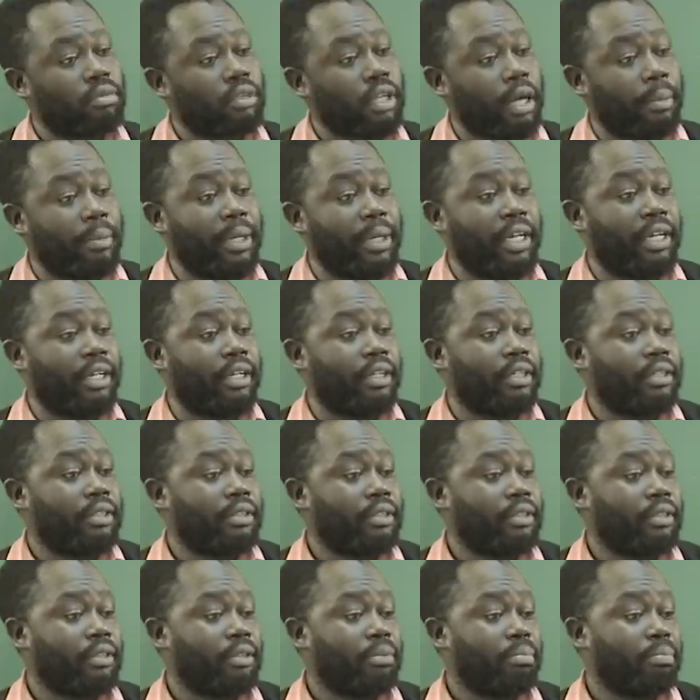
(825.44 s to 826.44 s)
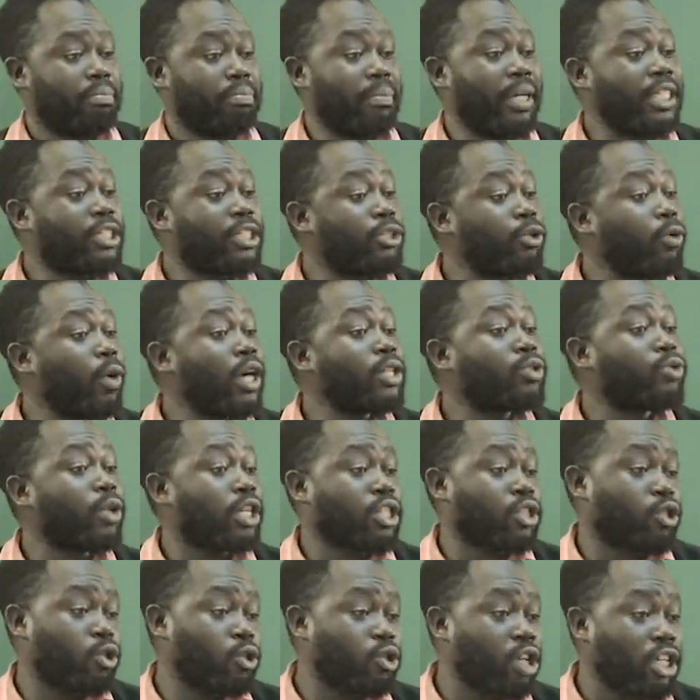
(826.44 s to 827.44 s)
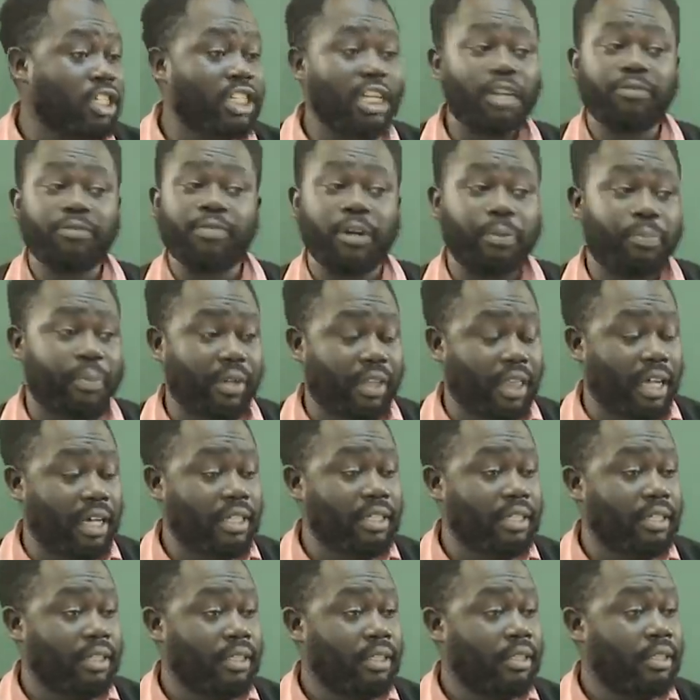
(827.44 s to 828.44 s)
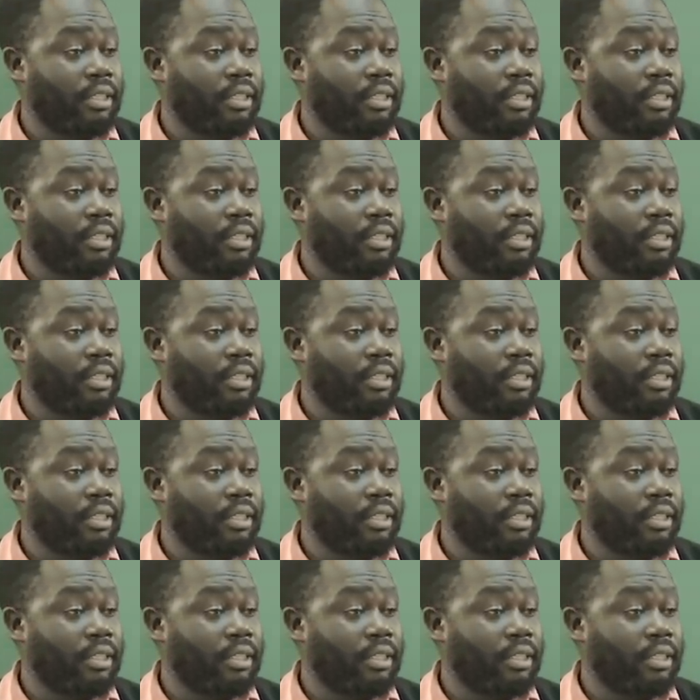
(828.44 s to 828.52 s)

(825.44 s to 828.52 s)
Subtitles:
Kamele, might you want to excuse yourself and pick that?